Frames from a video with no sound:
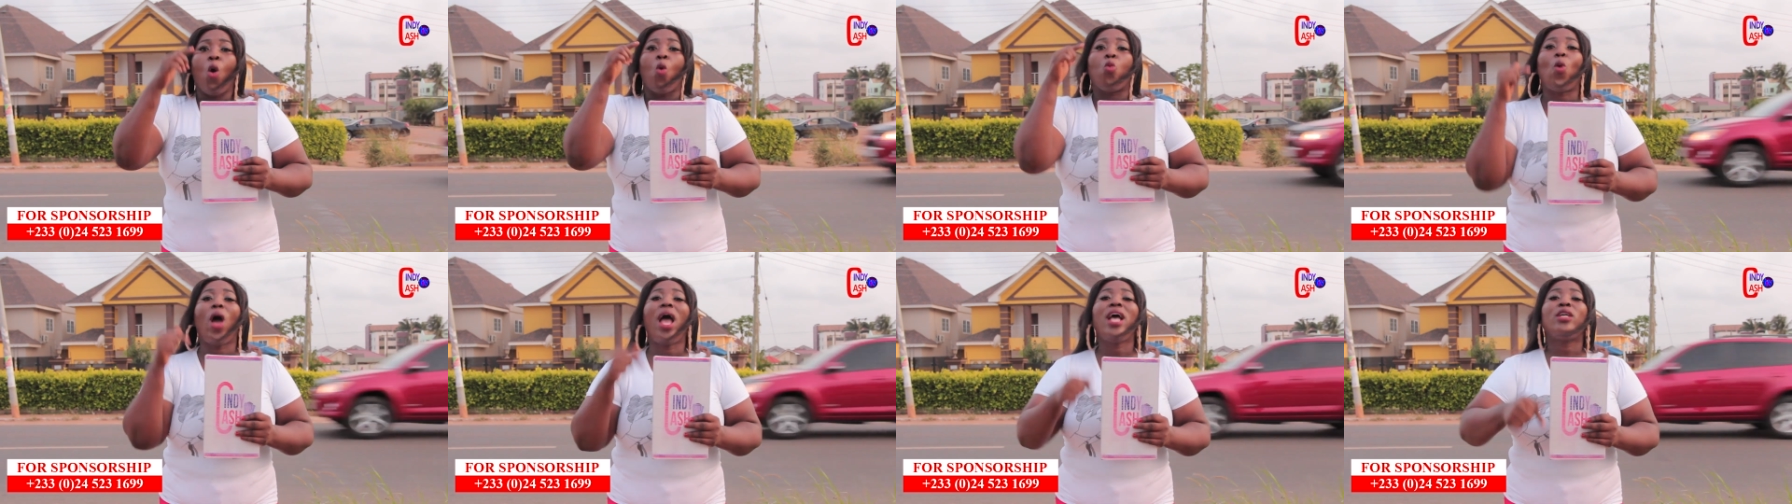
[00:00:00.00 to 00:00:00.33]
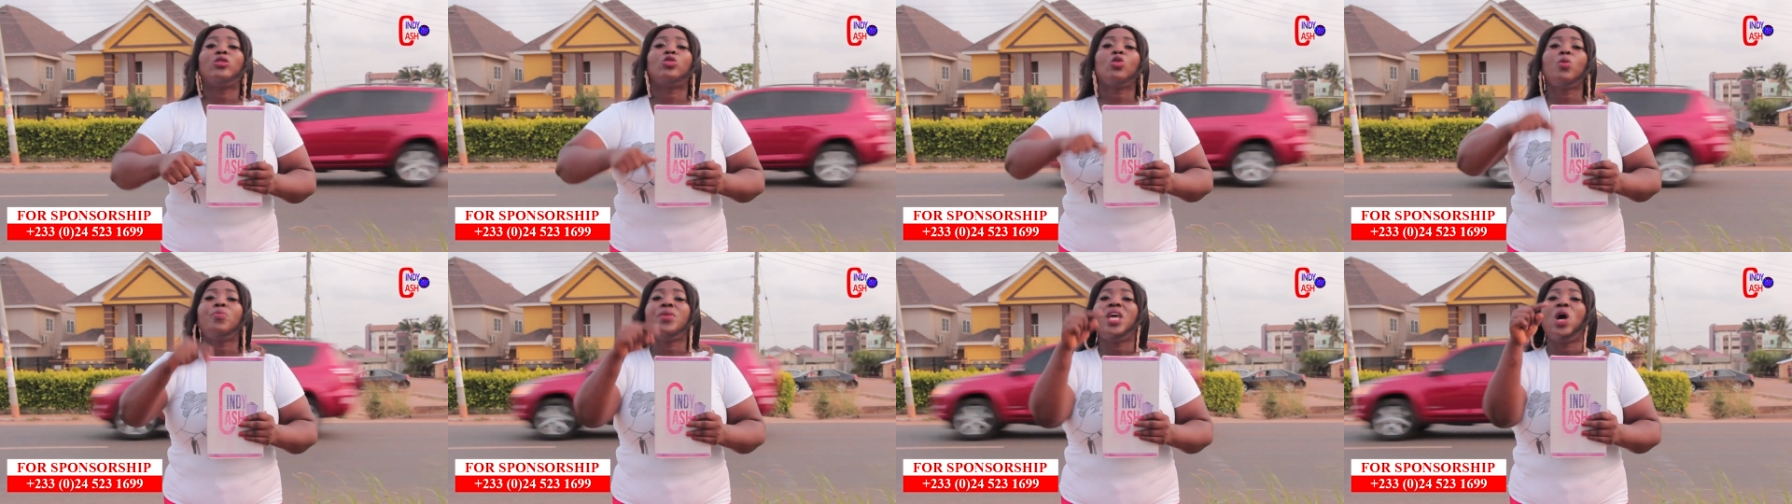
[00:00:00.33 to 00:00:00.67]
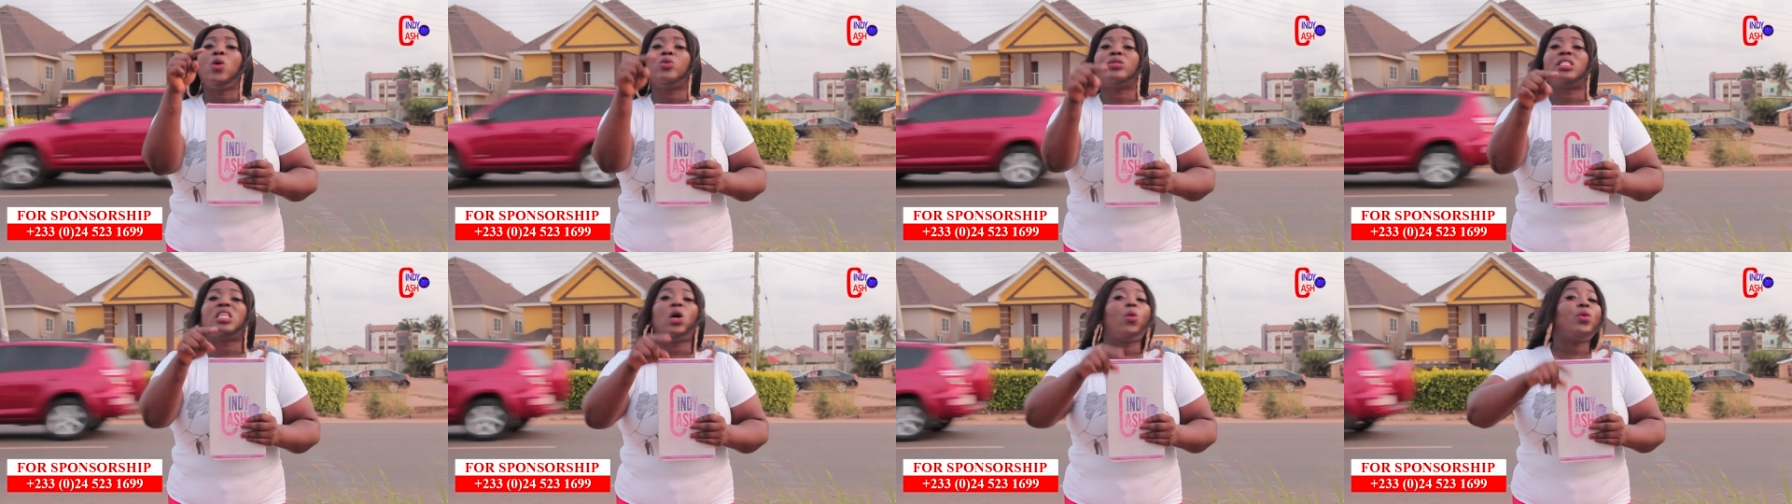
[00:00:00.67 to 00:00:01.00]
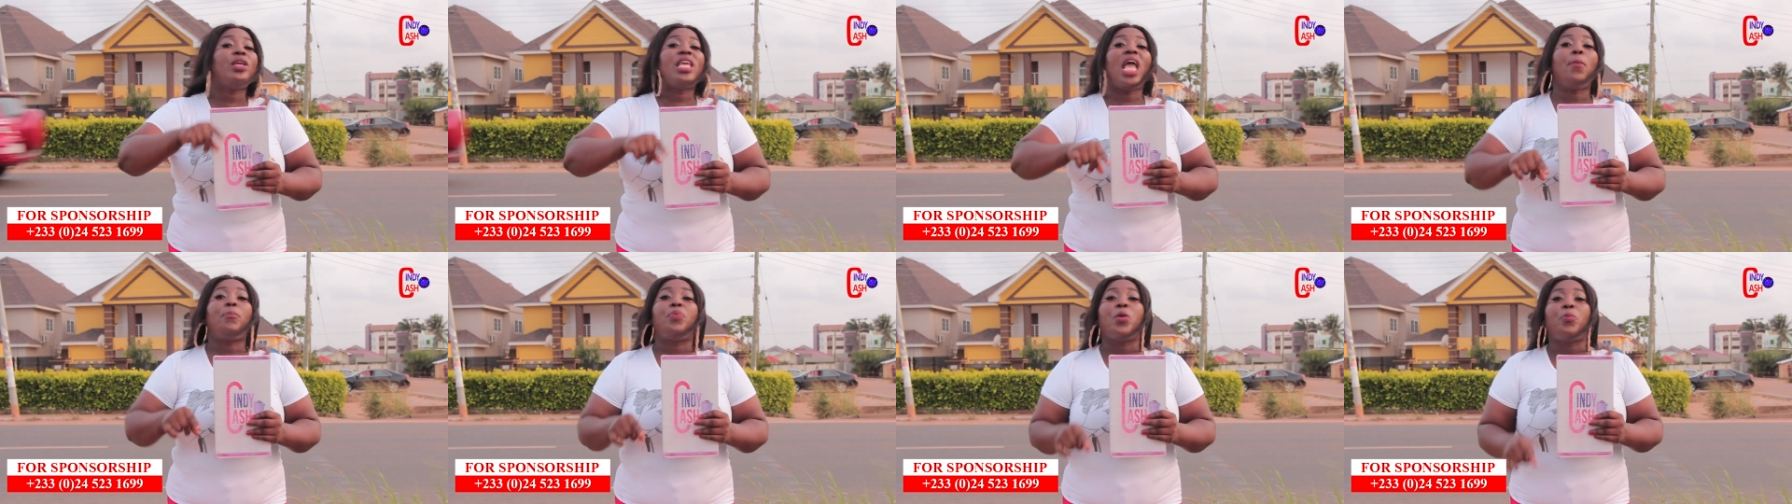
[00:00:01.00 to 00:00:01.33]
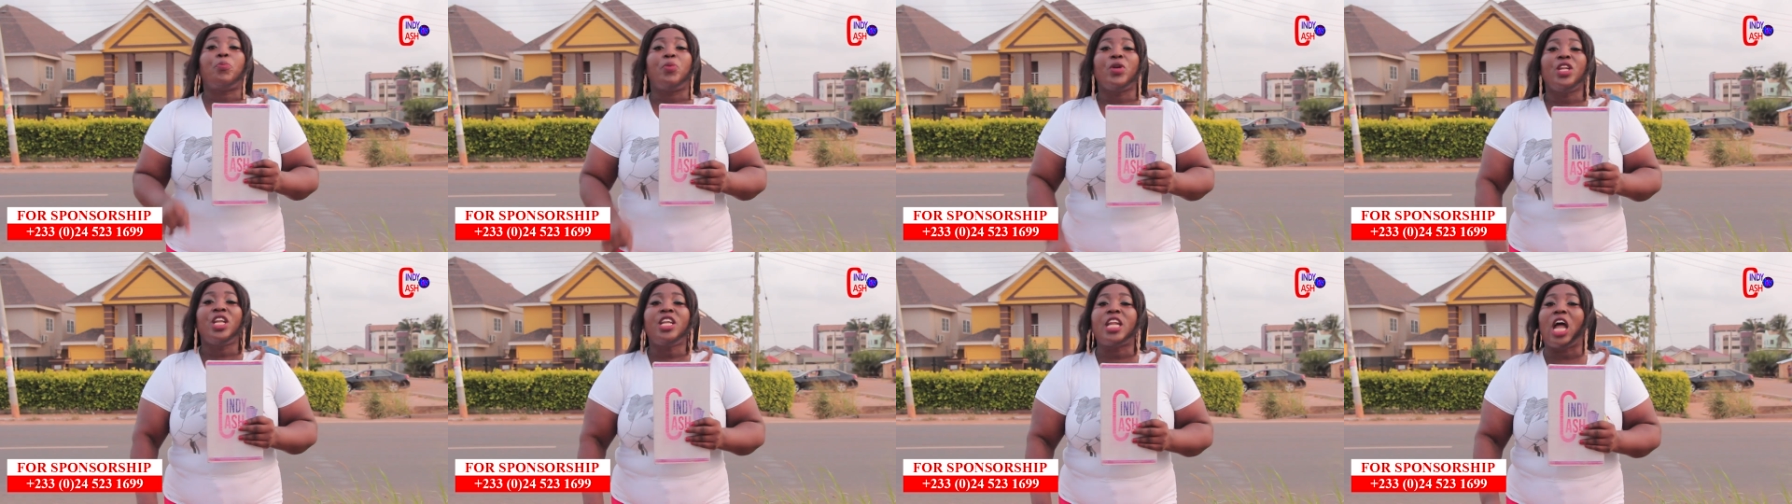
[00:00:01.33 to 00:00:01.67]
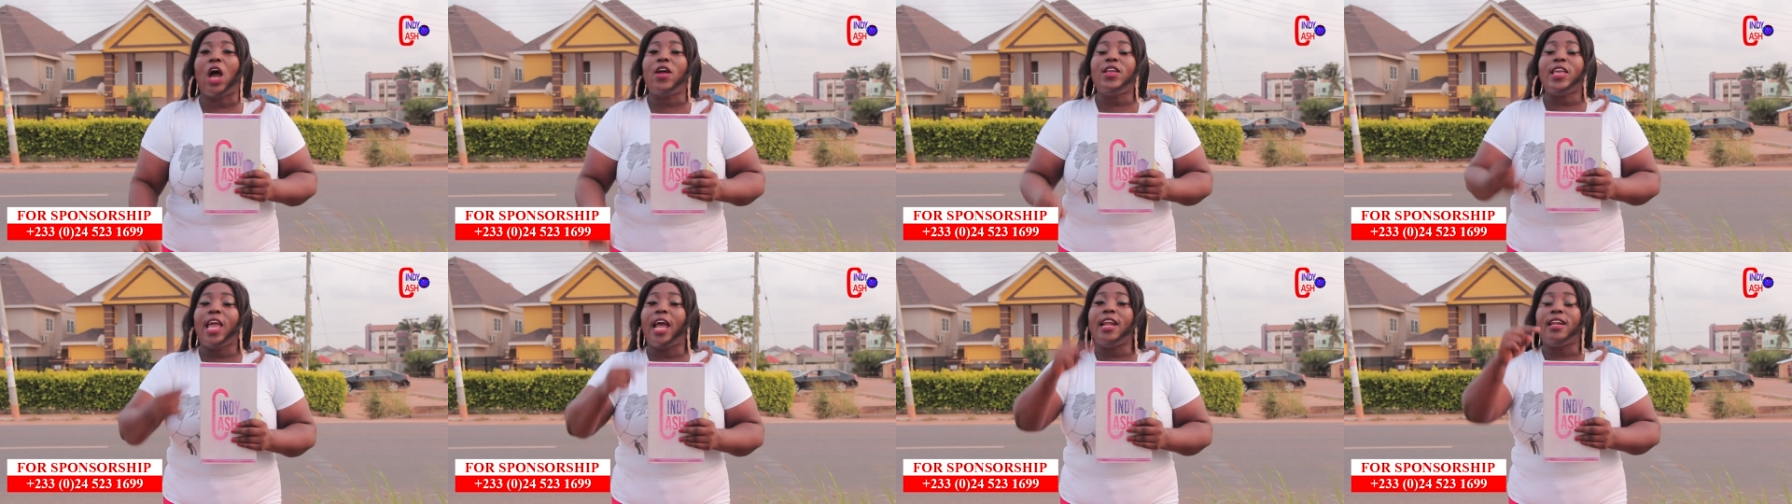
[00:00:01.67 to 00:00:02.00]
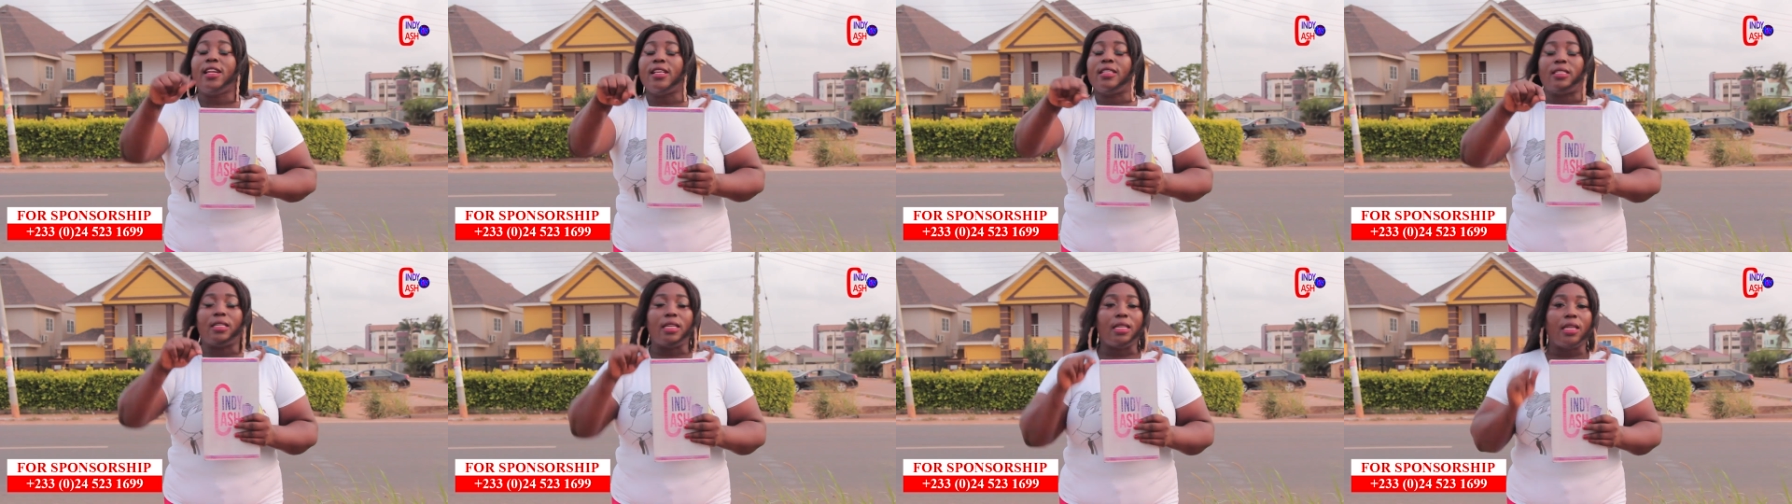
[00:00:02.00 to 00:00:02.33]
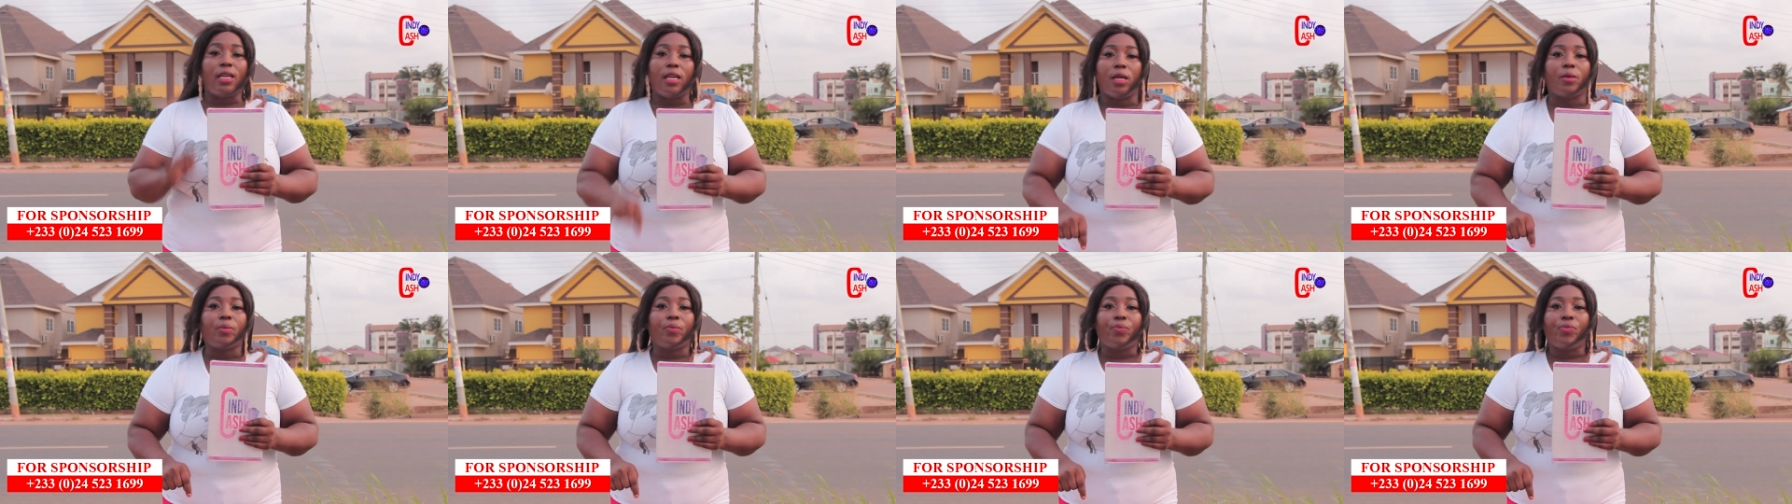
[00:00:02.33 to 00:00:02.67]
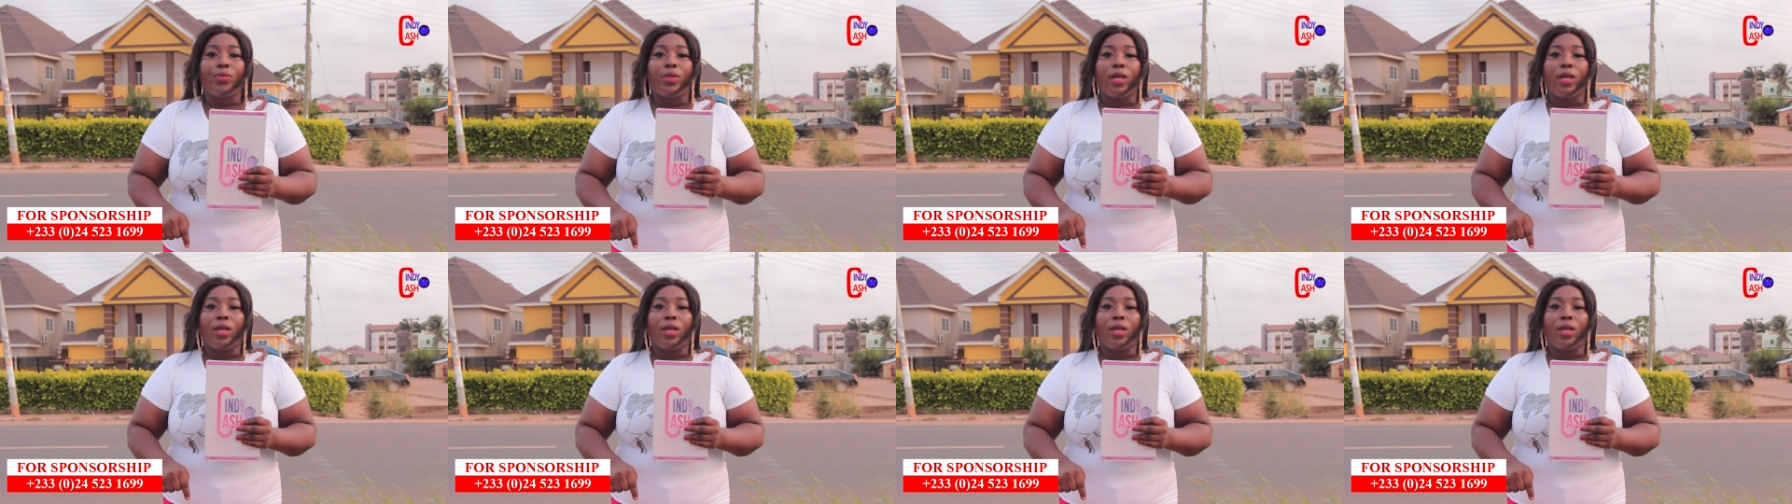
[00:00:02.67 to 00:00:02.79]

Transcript: Where some young so we young people need our young Disney.